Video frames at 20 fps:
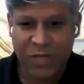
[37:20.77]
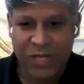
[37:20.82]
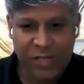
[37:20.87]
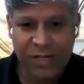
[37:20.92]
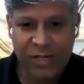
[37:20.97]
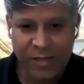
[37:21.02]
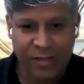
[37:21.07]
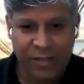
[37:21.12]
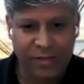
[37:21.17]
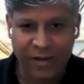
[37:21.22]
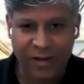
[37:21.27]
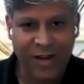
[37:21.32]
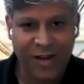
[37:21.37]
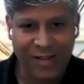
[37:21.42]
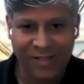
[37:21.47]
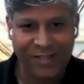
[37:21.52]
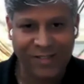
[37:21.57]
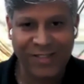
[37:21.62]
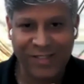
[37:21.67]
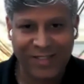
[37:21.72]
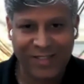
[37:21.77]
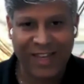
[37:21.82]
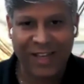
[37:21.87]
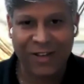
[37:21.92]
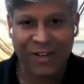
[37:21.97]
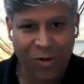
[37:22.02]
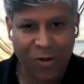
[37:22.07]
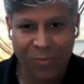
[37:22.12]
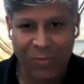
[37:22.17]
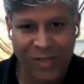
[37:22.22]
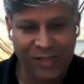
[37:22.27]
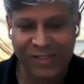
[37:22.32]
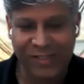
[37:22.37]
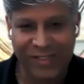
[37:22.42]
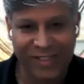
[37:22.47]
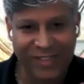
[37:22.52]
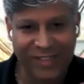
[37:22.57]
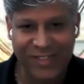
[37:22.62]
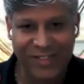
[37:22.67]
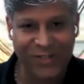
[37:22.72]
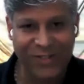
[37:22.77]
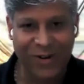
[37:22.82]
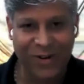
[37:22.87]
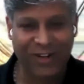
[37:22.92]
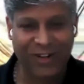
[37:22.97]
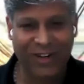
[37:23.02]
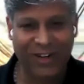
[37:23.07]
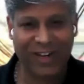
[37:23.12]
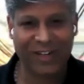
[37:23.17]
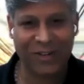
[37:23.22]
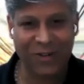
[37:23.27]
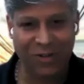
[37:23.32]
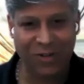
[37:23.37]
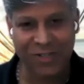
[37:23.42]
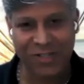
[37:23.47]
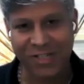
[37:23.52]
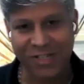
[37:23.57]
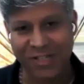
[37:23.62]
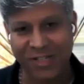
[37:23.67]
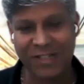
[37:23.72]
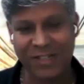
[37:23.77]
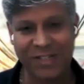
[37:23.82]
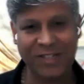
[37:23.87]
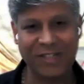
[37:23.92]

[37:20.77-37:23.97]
business, right? This is economics. This is not technology.